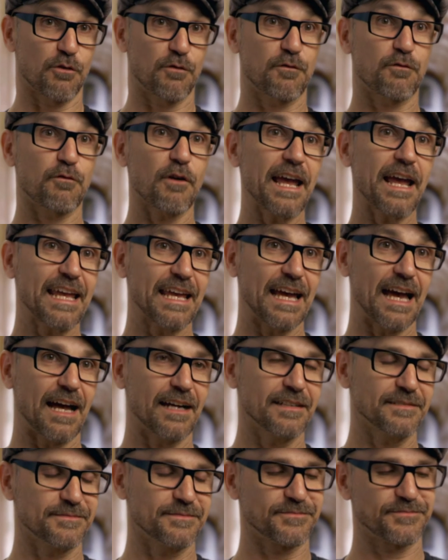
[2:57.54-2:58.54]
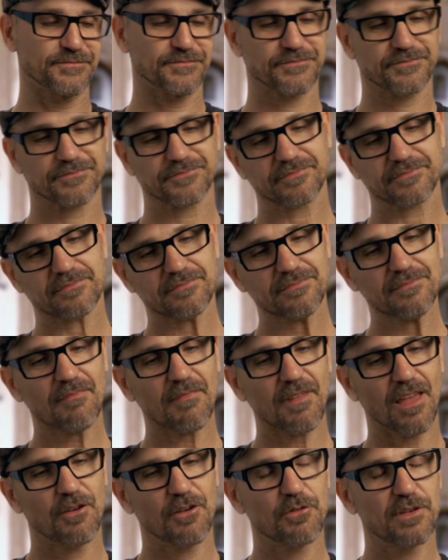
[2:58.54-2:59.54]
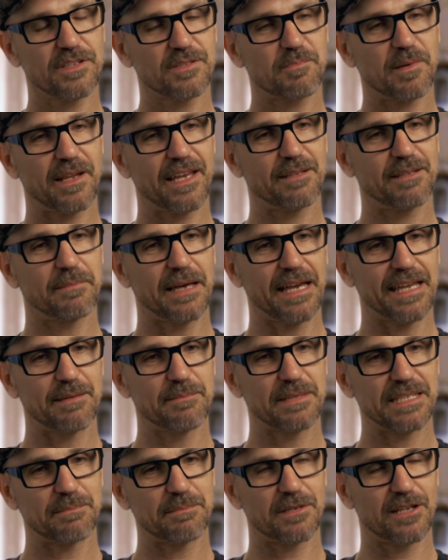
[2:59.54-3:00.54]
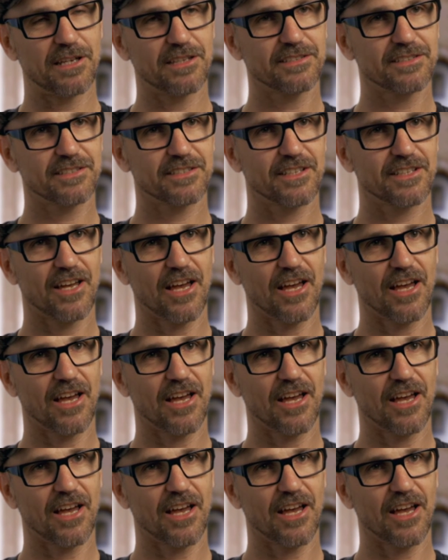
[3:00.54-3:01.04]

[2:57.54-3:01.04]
Freya, who is played by Emily Blunt,